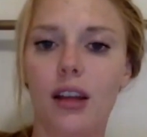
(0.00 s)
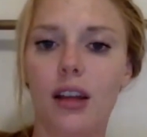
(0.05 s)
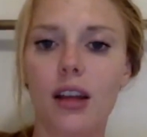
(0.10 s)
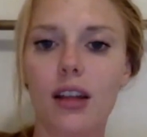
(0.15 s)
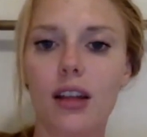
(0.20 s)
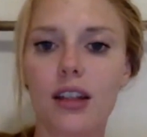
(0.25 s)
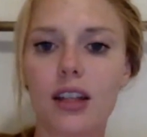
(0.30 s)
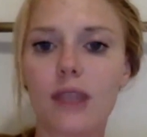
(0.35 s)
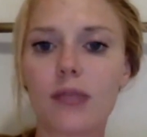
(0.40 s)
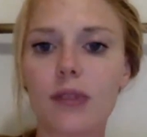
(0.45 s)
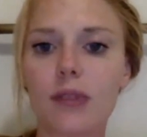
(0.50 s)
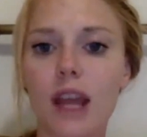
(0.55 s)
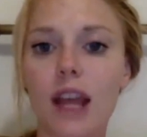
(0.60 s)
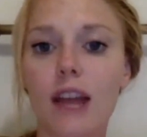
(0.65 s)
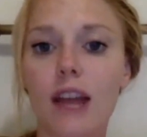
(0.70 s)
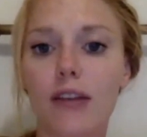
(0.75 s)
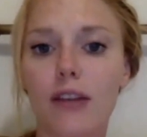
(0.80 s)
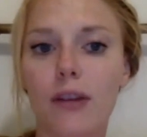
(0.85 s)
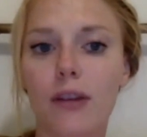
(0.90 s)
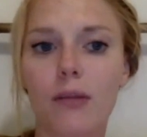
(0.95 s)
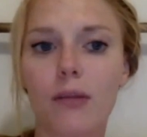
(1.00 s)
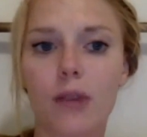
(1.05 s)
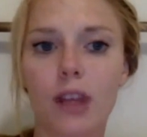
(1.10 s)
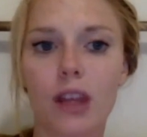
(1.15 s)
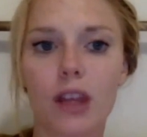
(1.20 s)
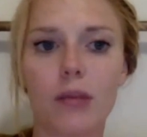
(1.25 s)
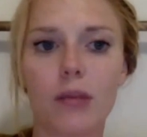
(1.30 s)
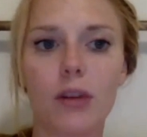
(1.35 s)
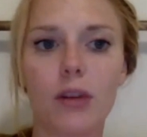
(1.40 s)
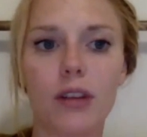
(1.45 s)
It seems like from what
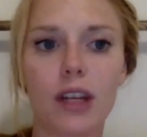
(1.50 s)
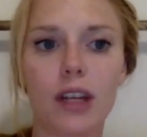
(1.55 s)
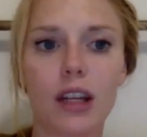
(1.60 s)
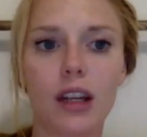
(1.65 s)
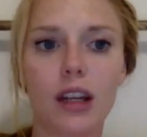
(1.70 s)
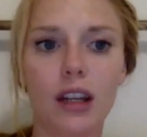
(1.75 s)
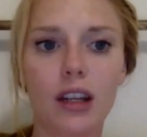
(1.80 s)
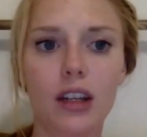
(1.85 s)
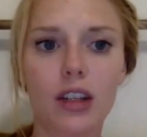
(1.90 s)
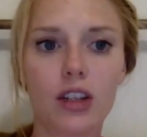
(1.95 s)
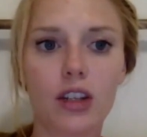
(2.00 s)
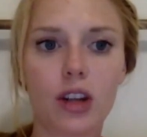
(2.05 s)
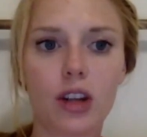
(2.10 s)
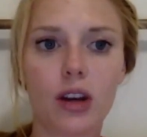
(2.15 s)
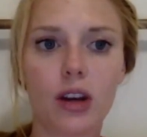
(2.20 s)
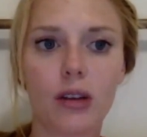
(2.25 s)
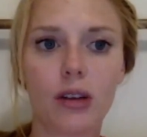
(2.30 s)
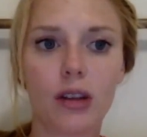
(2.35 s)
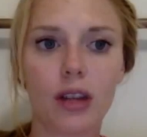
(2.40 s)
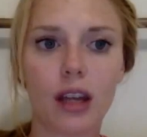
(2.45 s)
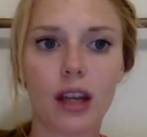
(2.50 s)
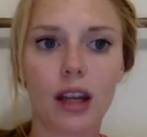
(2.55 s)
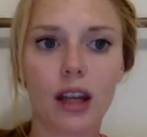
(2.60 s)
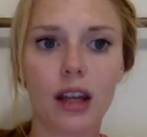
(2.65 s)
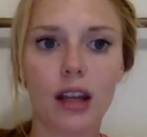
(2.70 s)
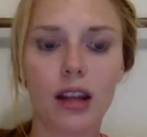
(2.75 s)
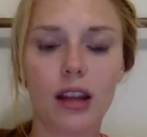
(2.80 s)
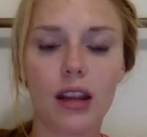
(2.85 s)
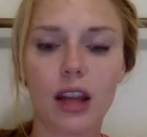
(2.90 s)
the movie showed that